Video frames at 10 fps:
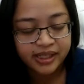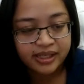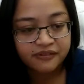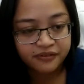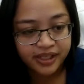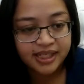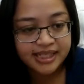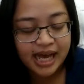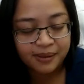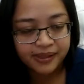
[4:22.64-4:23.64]
via
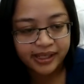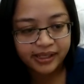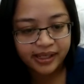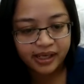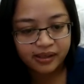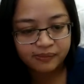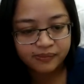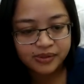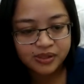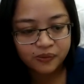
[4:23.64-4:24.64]
tablet,
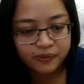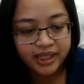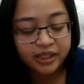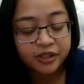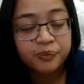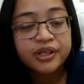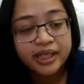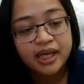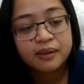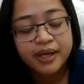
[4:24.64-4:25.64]
so we can
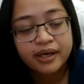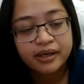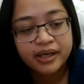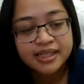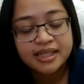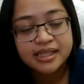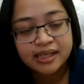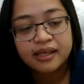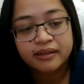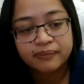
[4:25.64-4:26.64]
communicate better as a
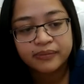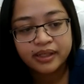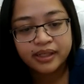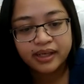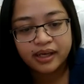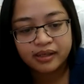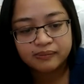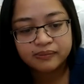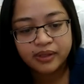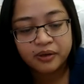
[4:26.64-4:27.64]
team.
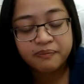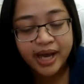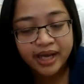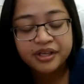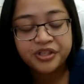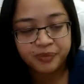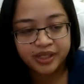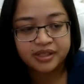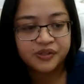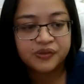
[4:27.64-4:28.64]
Our management
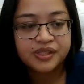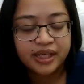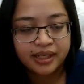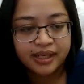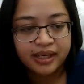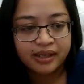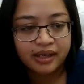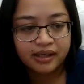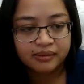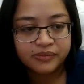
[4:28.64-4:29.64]
is using
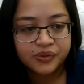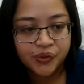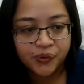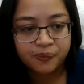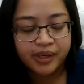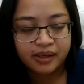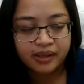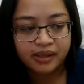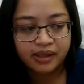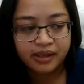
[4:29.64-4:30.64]
Zoom
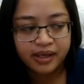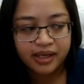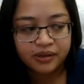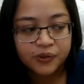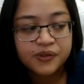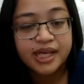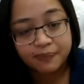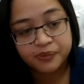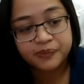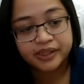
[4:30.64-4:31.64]
and those
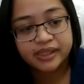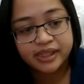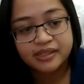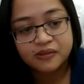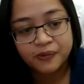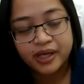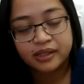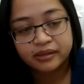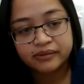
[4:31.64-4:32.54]
capabilities as well.